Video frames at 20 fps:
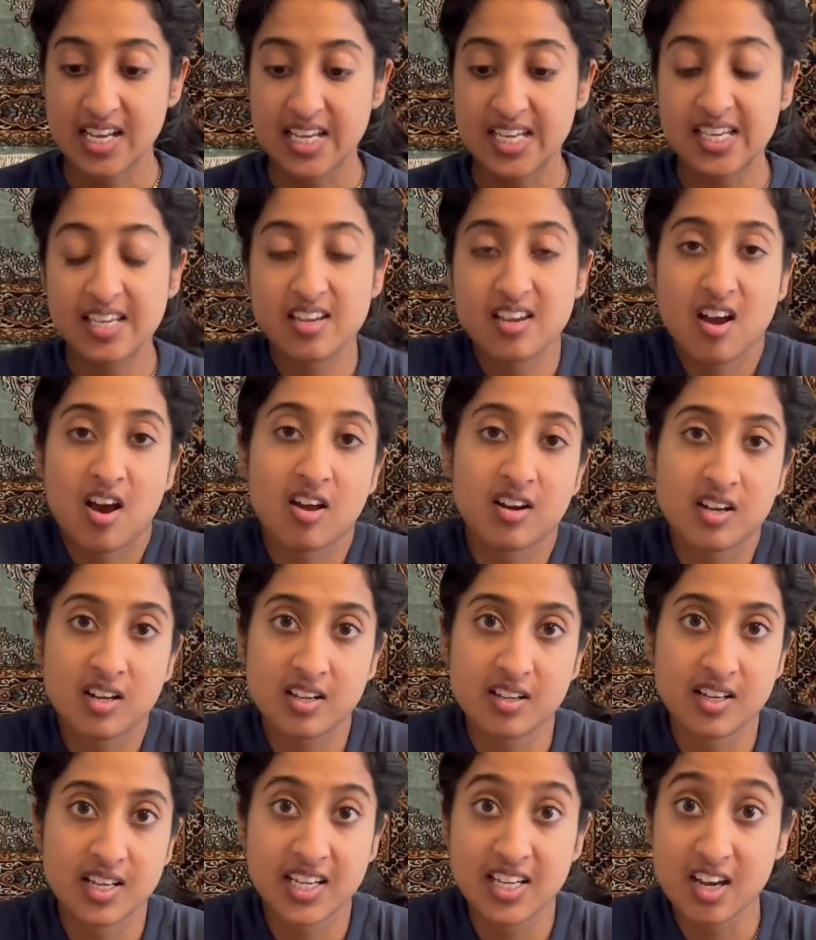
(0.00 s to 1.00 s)

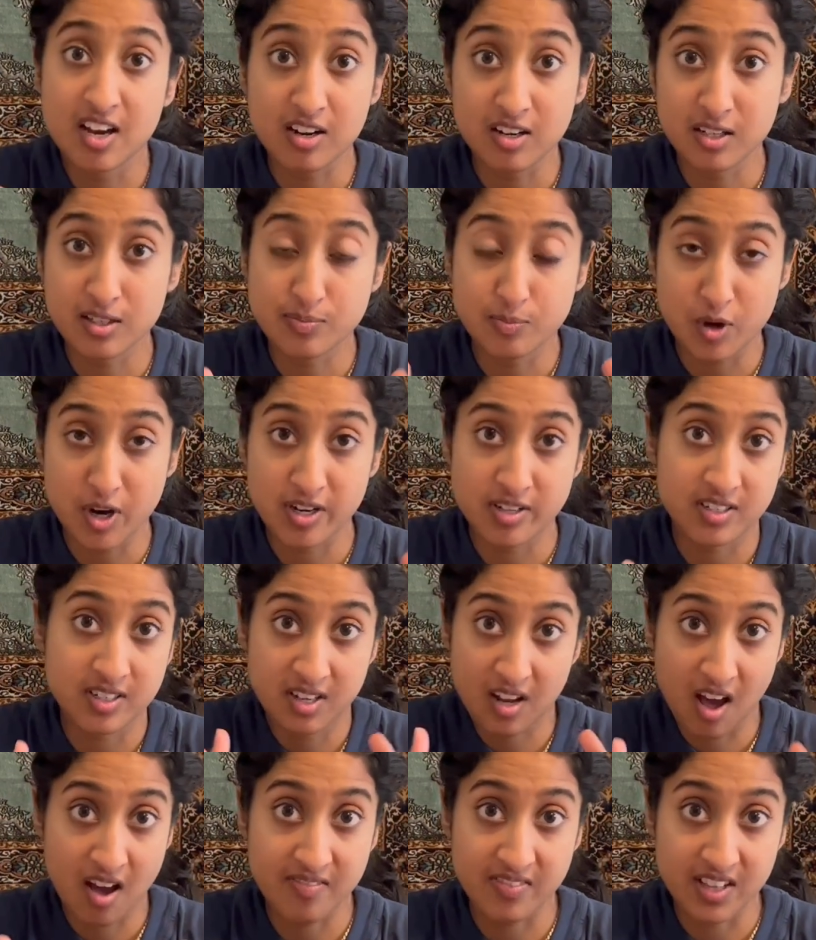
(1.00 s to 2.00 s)
allll's brother
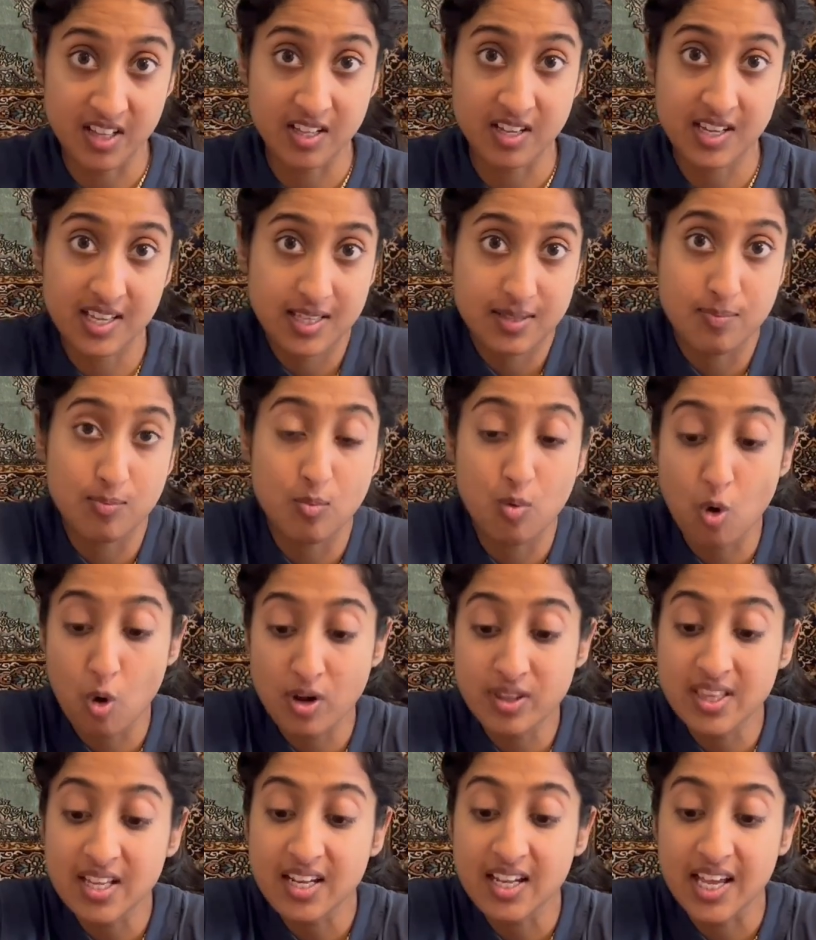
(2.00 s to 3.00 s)
allll is more
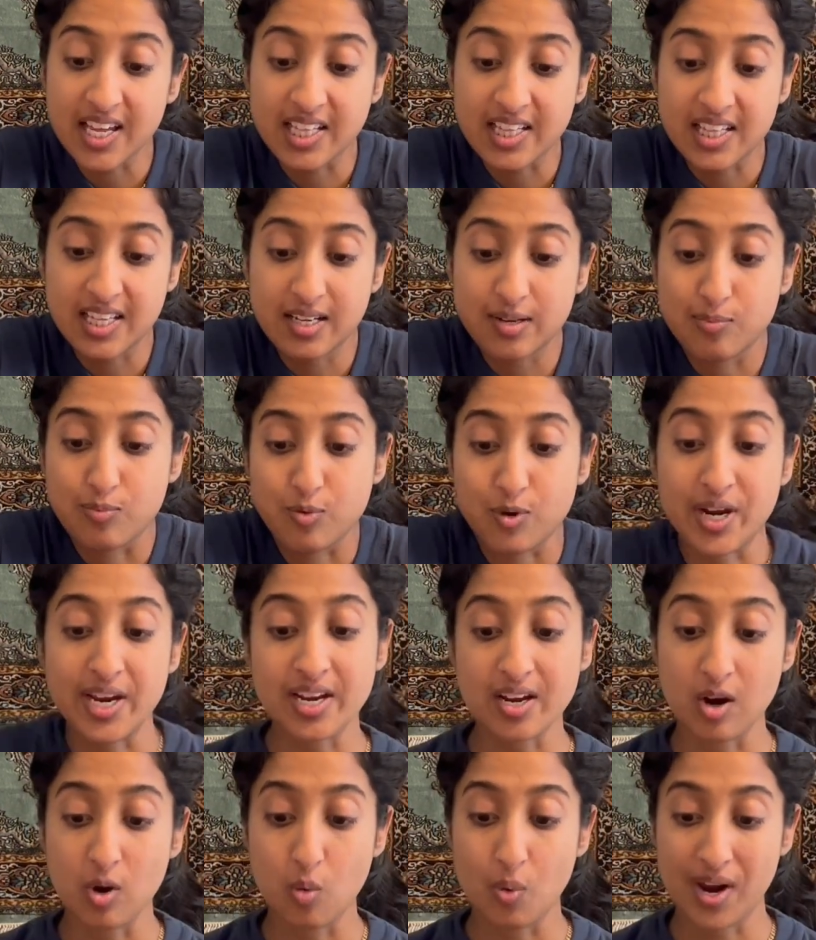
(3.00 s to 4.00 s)
than likely to break
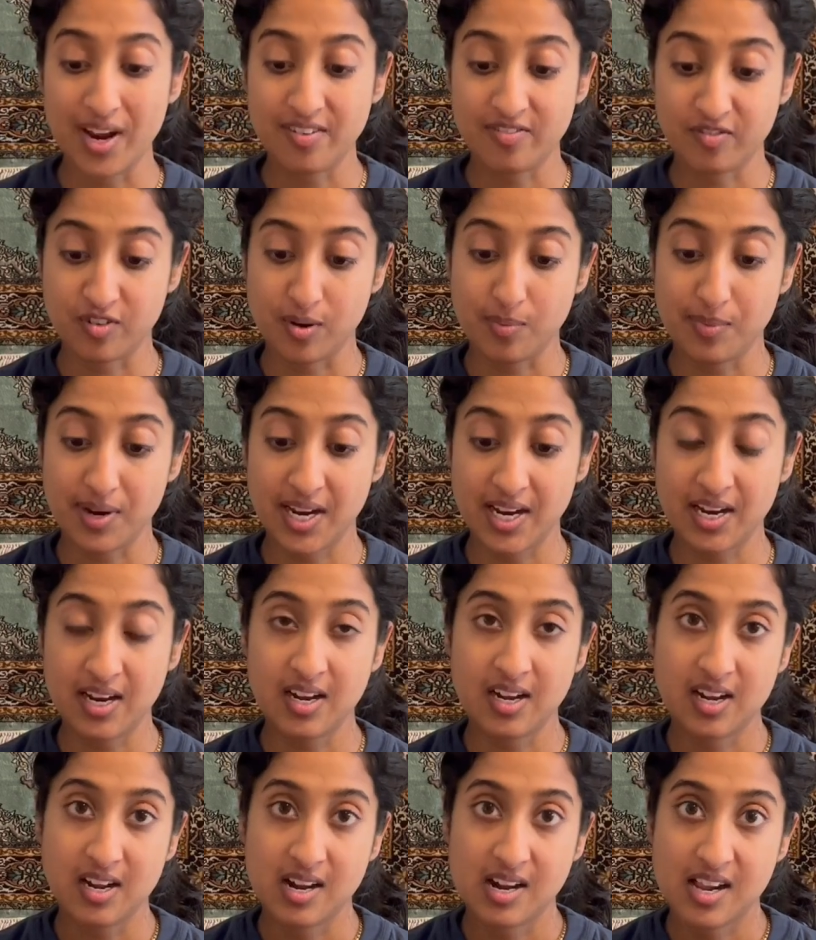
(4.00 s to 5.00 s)
away from me.
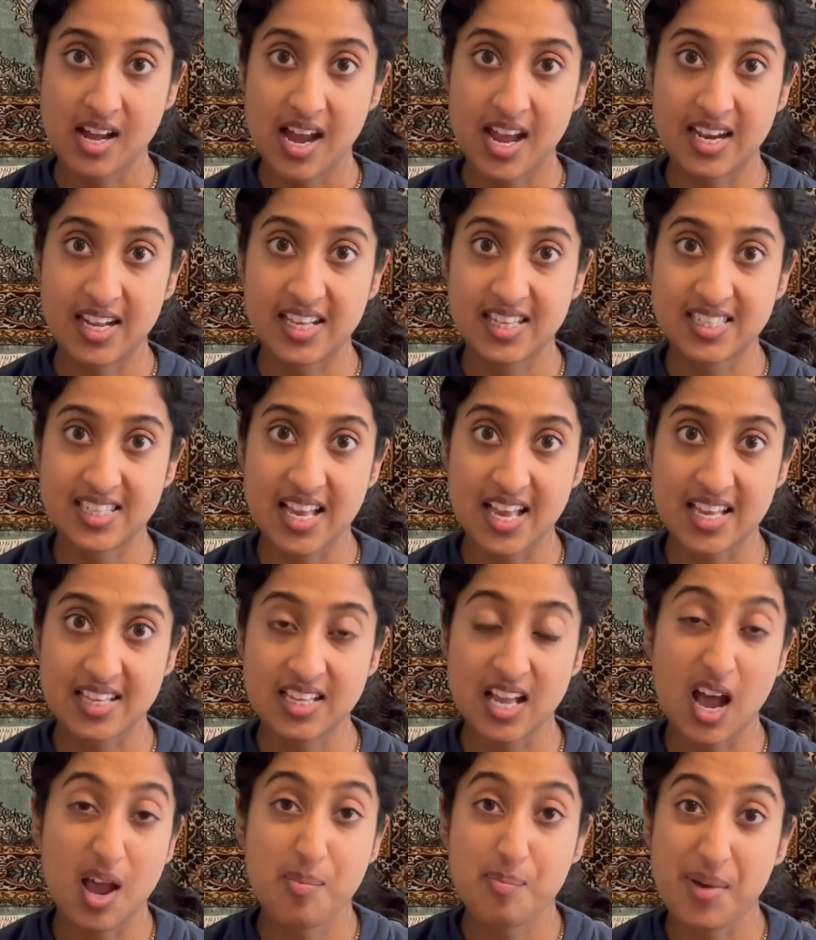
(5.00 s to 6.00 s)
And he says,
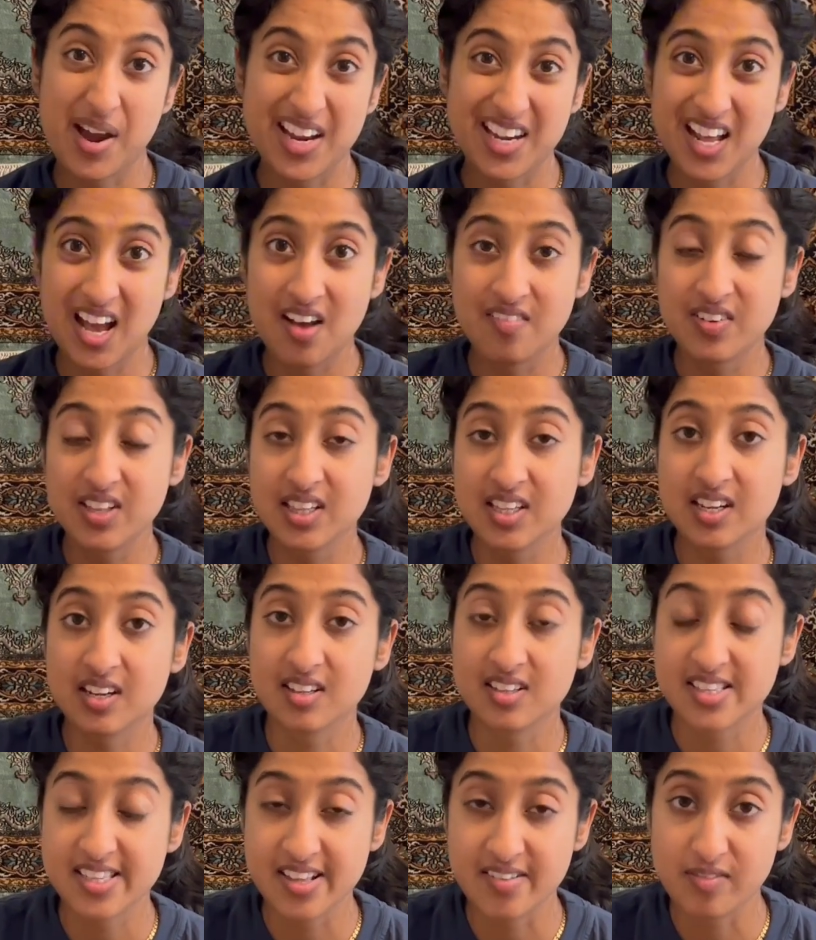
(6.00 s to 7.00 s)
I might have a little
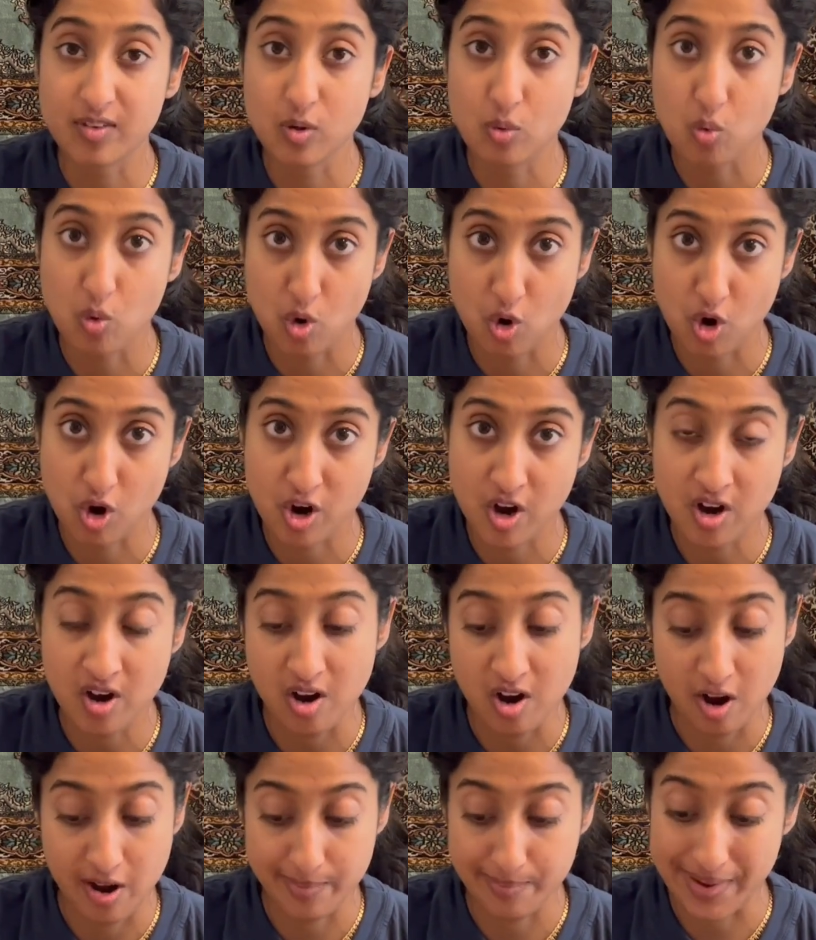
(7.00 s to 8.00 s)
civil war
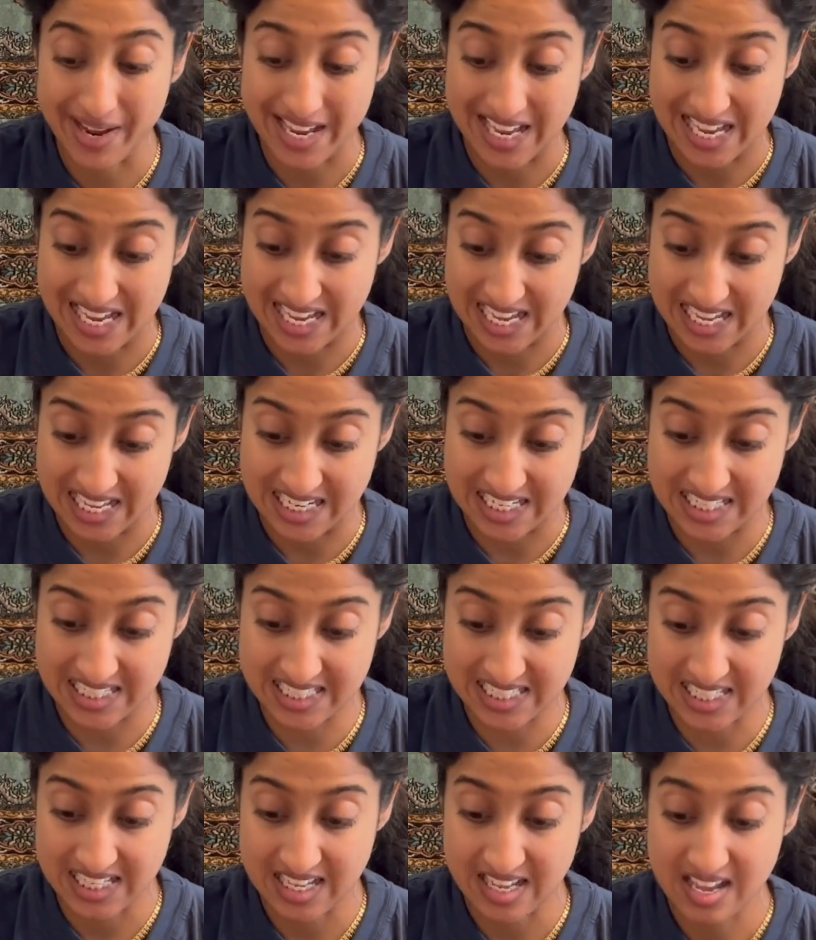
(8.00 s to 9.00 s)
on my
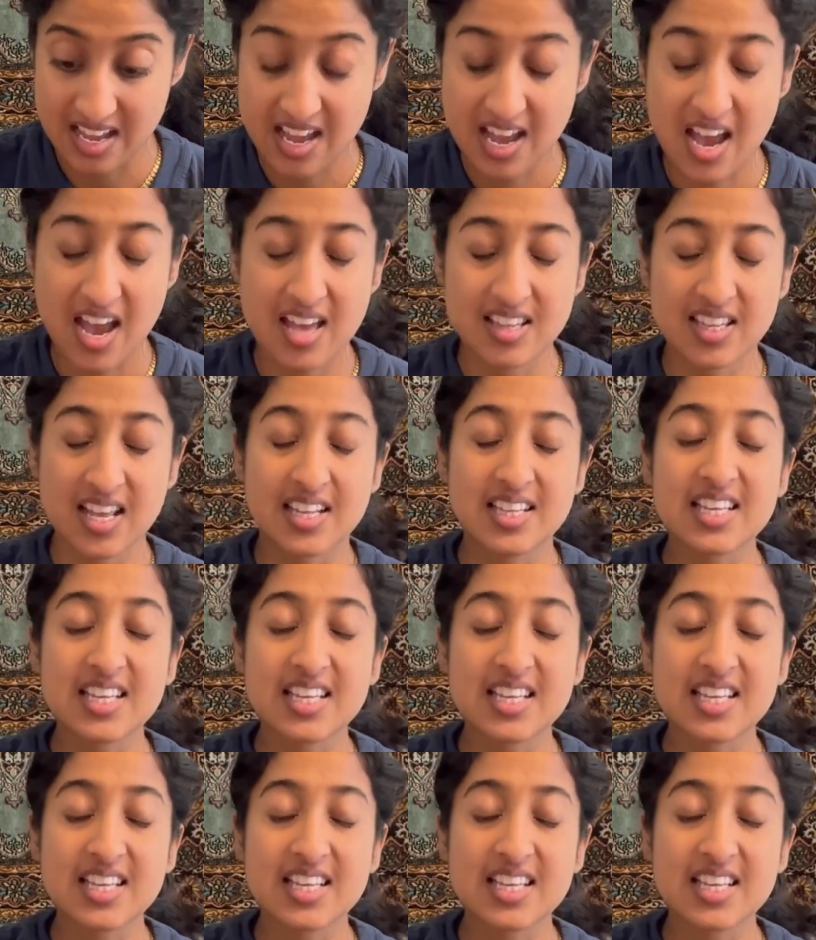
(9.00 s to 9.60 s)
hands. And that's